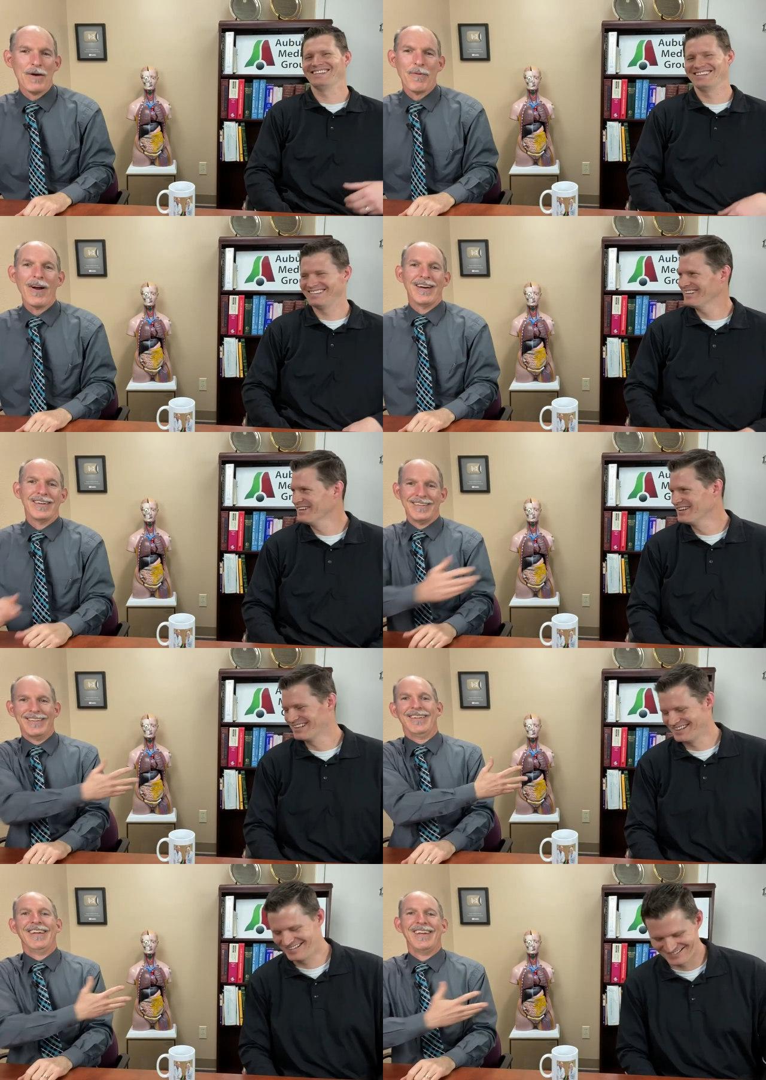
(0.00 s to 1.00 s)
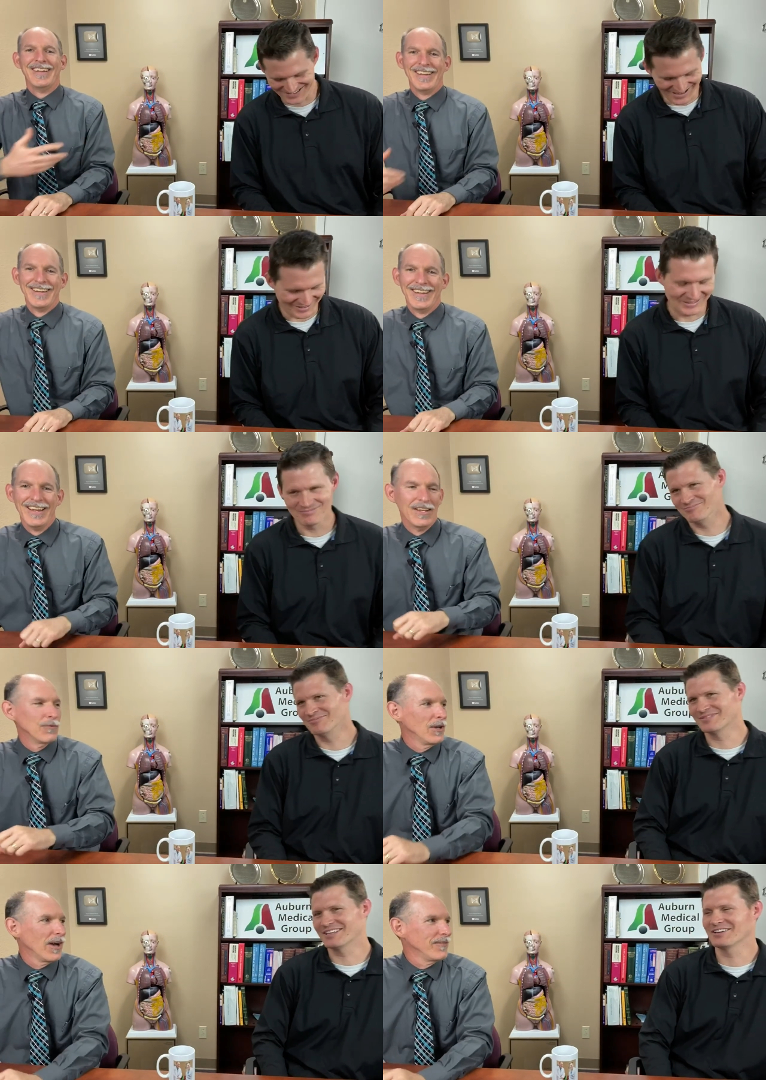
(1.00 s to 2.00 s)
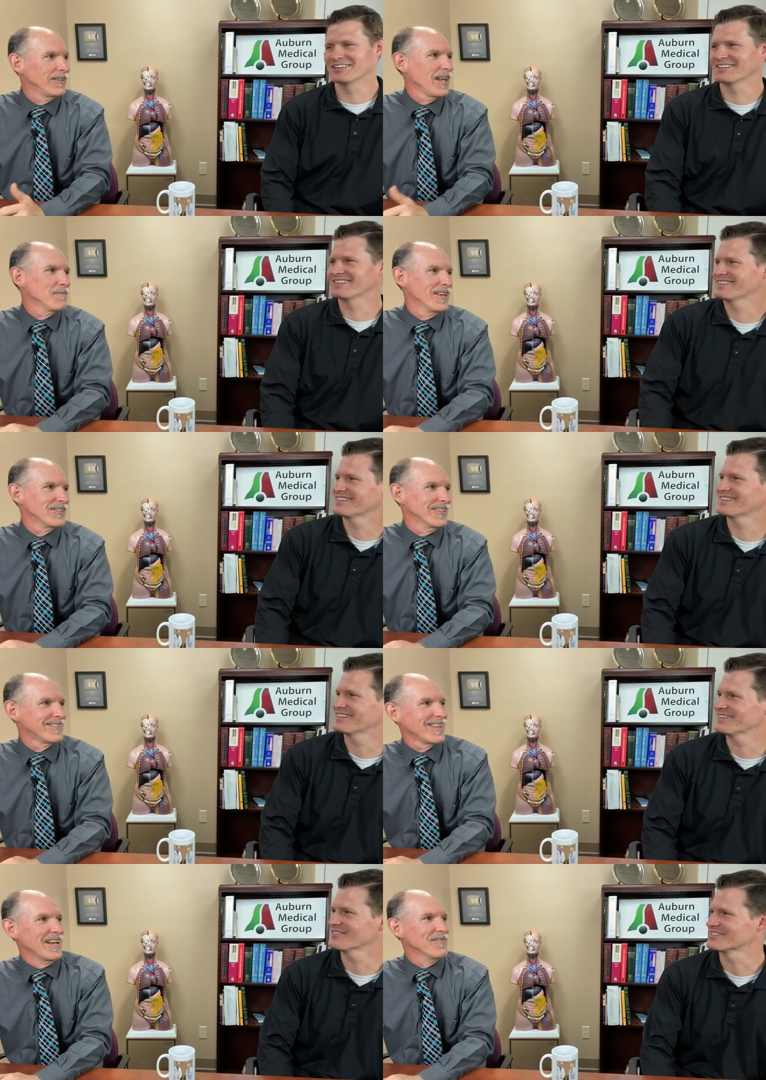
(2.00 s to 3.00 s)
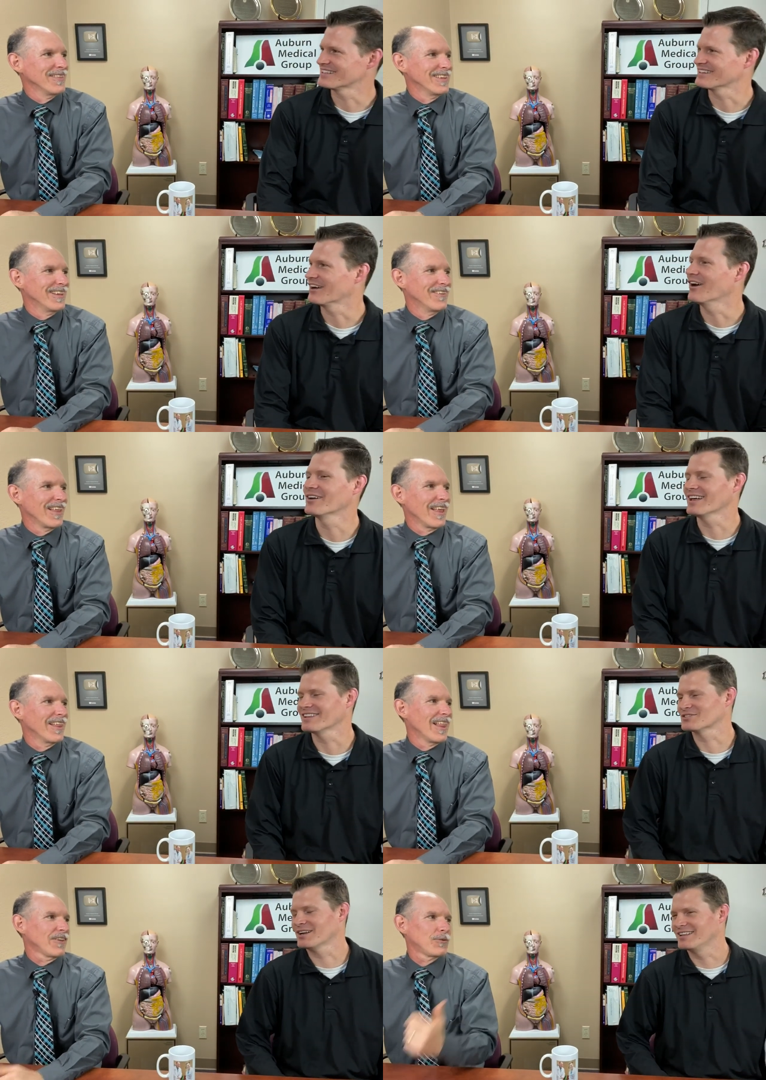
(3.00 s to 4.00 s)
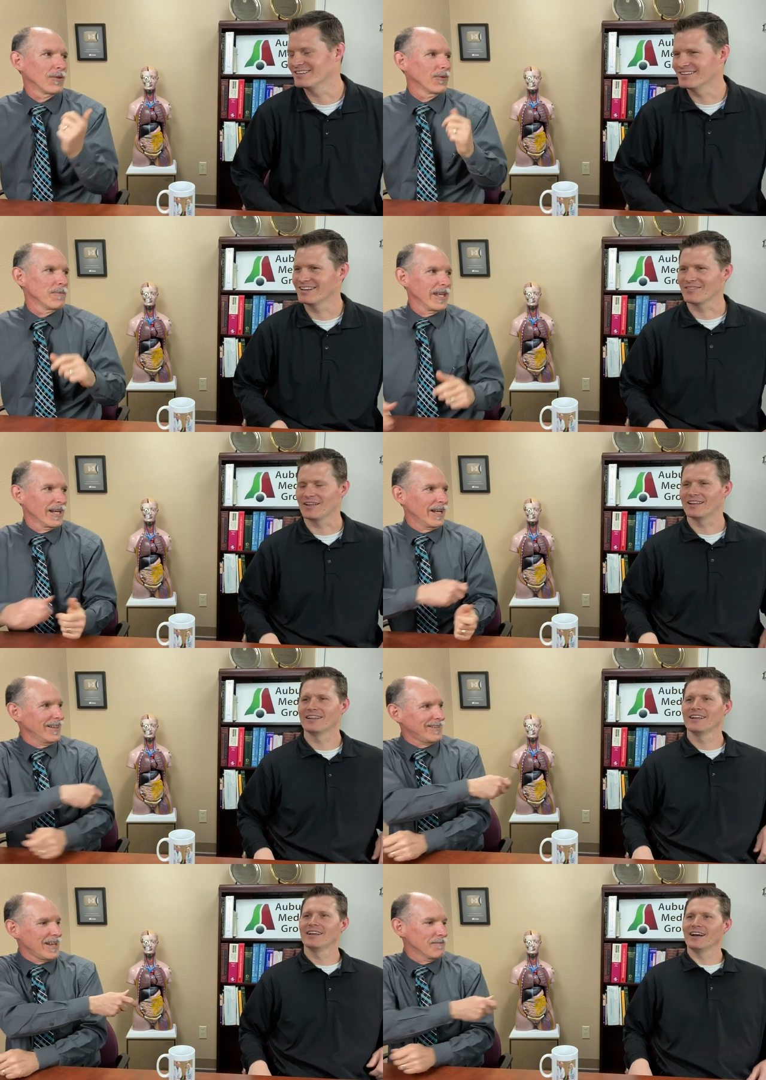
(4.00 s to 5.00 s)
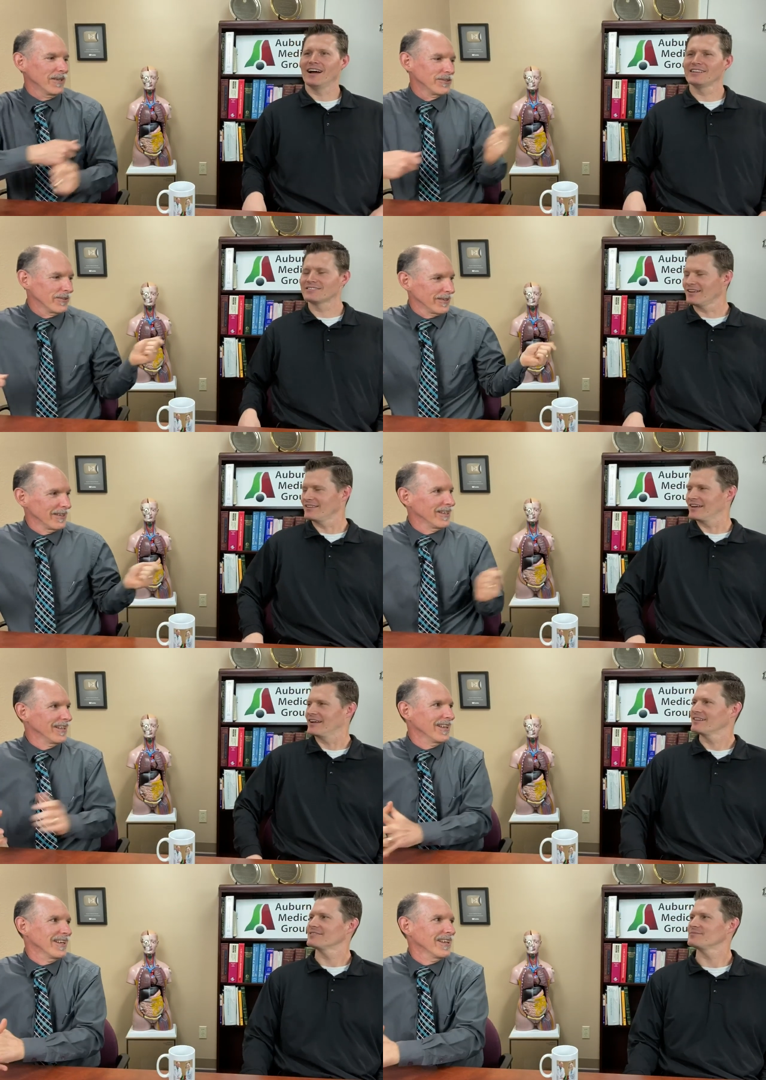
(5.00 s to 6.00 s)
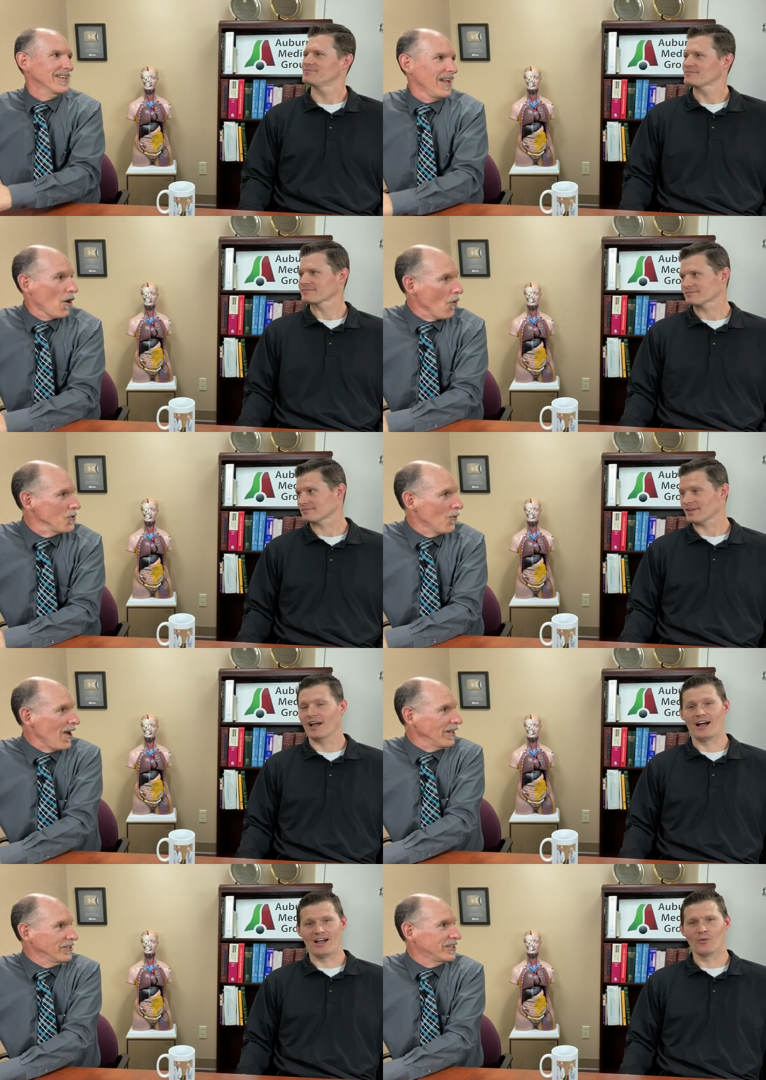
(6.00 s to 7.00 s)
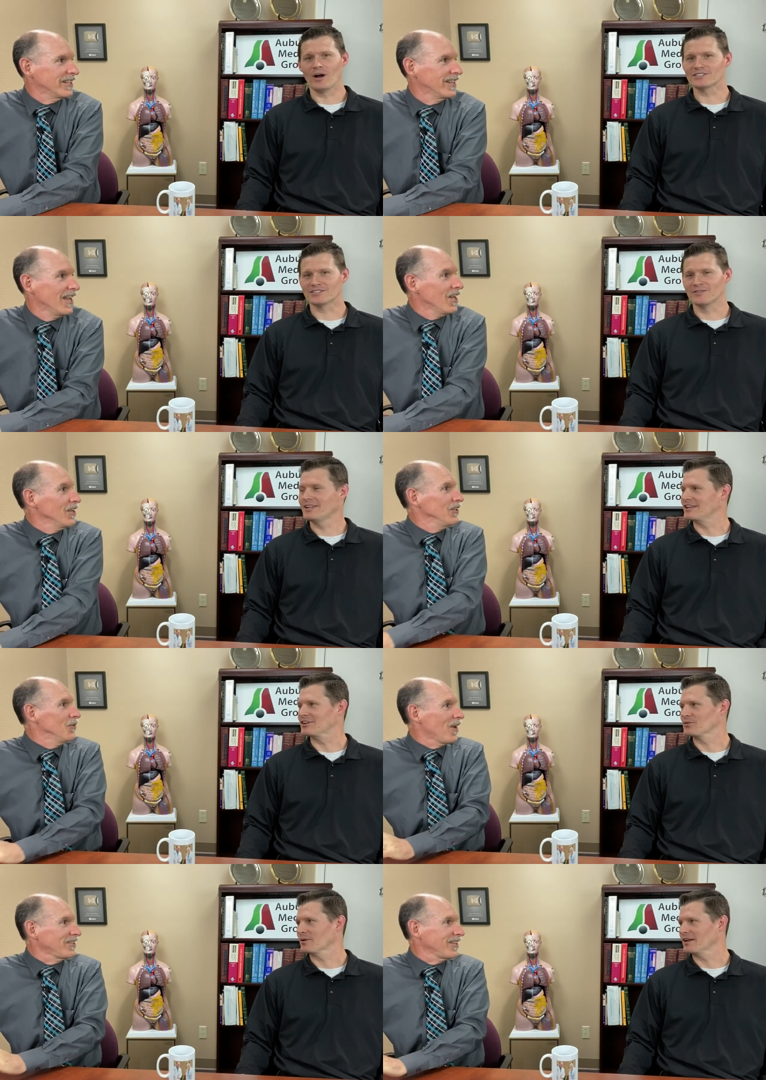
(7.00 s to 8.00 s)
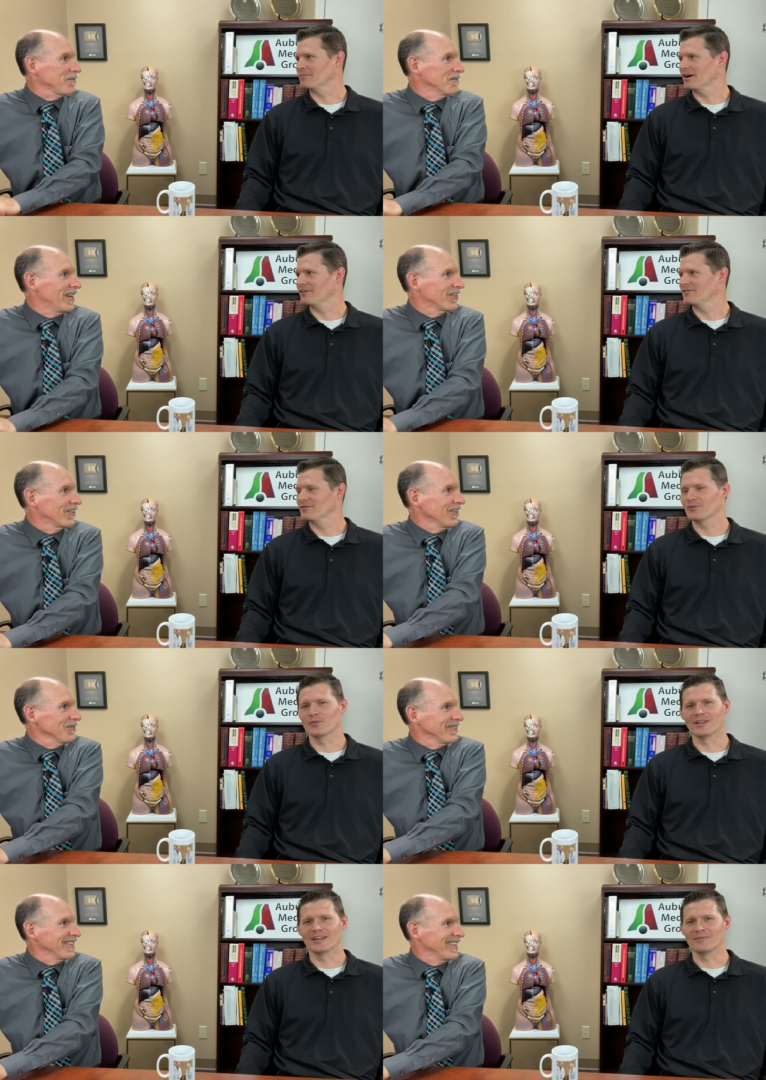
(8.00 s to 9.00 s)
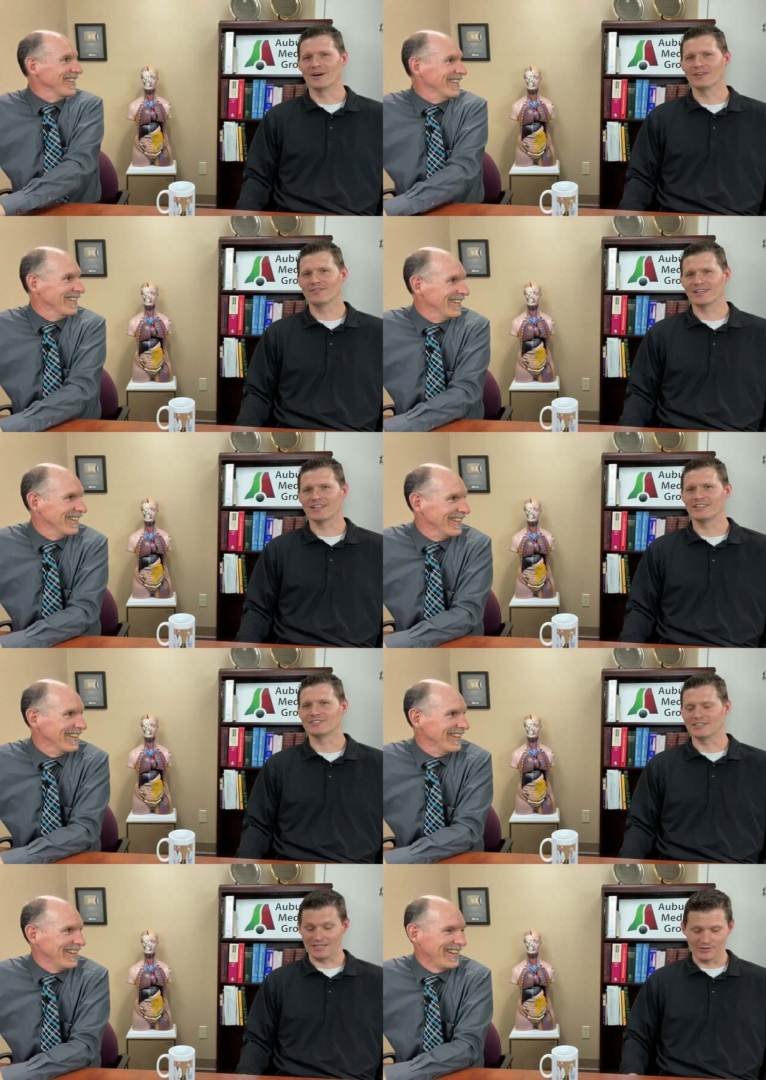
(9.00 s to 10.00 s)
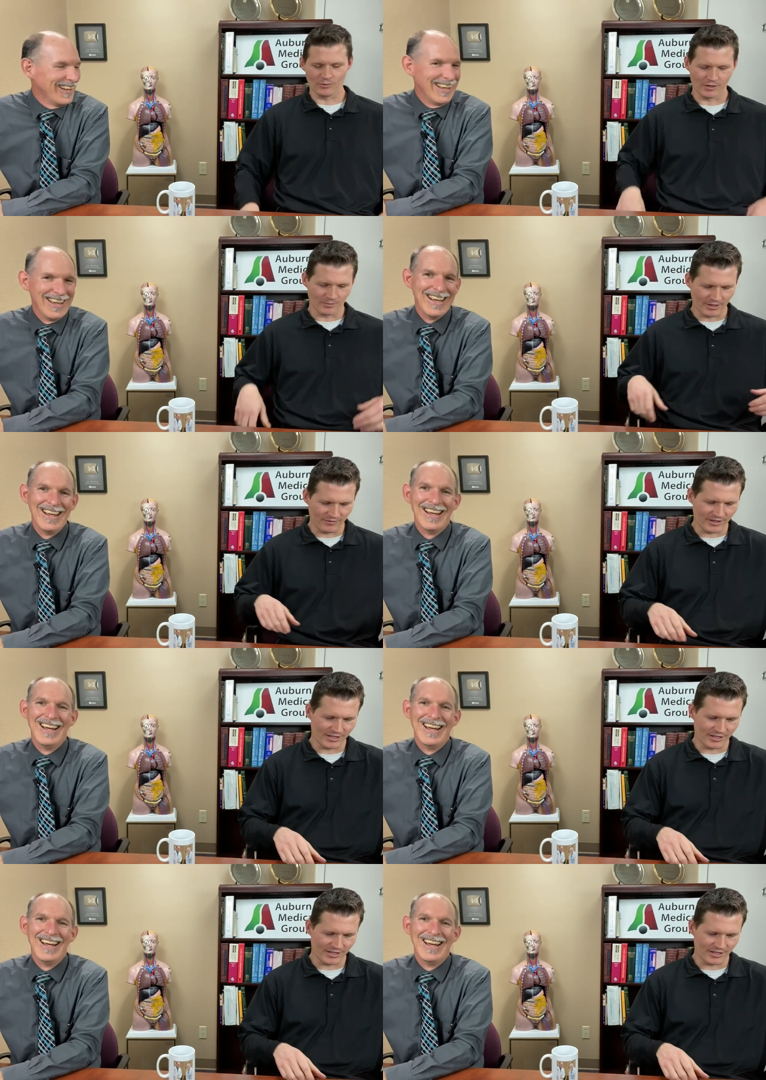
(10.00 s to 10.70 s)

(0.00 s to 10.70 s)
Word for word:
Speaker 1: apart. Yeah. We don't give, have the tape measure this time. oh yeah, that's Last right. you didn't have that. I had the
Speaker 2: tape measure. I saw that. Yeah. Oh, you watched. I watch the videos when I'm on when I'm on vacation, even when I'm on